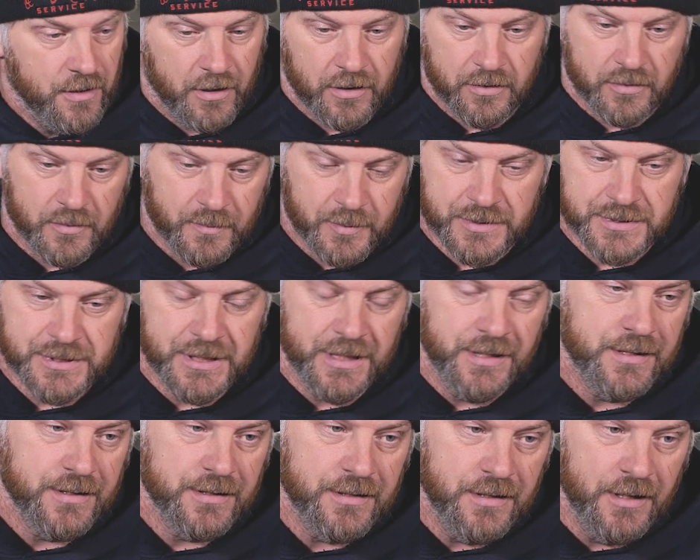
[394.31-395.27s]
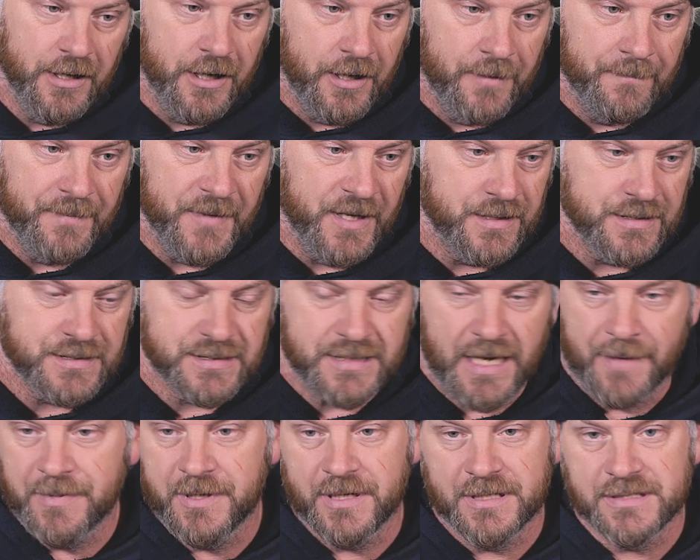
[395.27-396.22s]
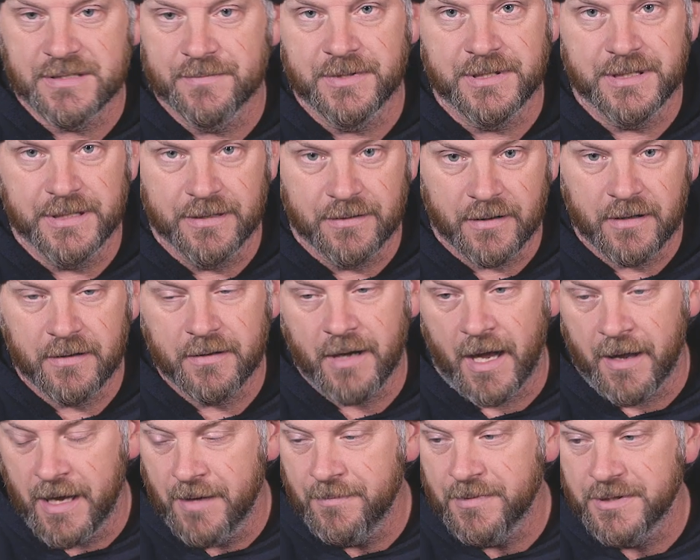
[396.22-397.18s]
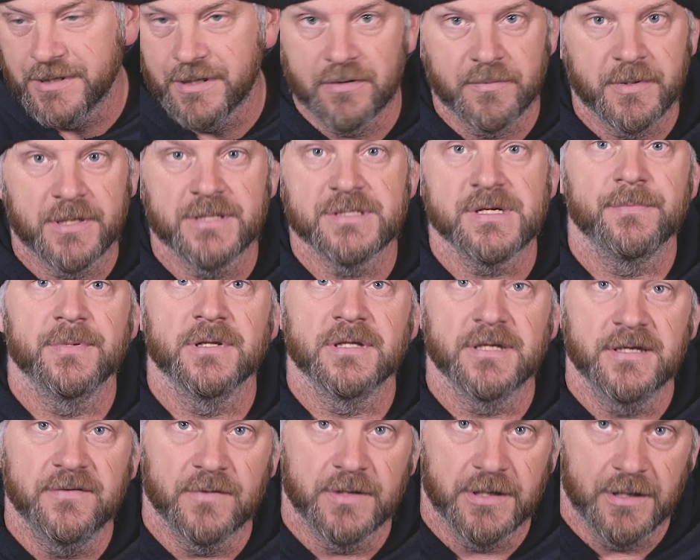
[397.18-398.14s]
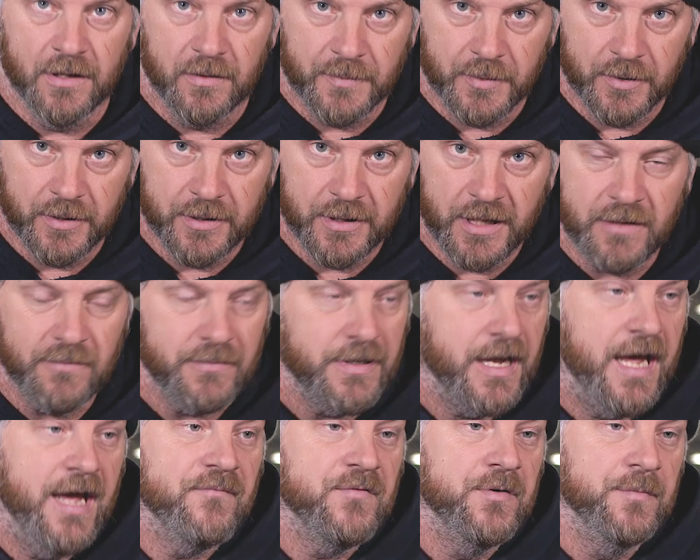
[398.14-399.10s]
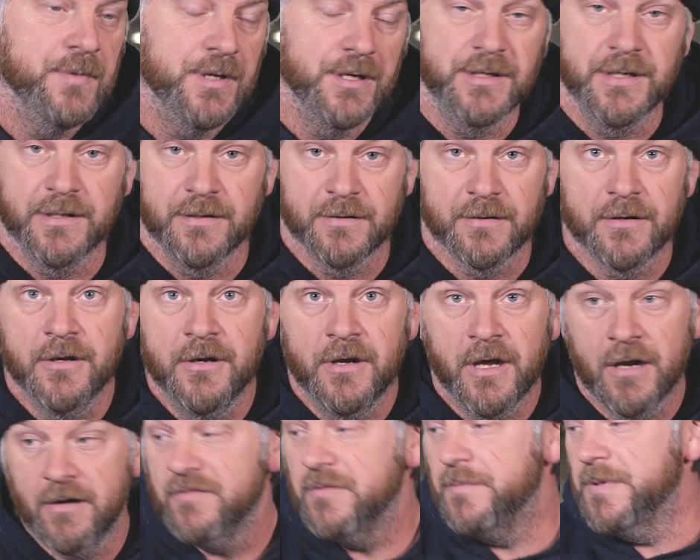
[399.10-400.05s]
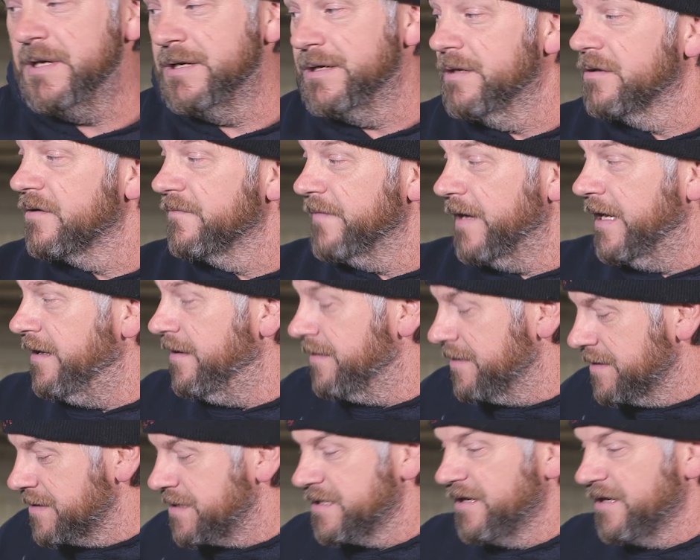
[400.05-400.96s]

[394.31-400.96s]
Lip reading: 100%. And it's not because I'm a dealer. I am a dealer because I believe in the outboard. I don't have to be a dealer. I don't have to be a dealer of any of this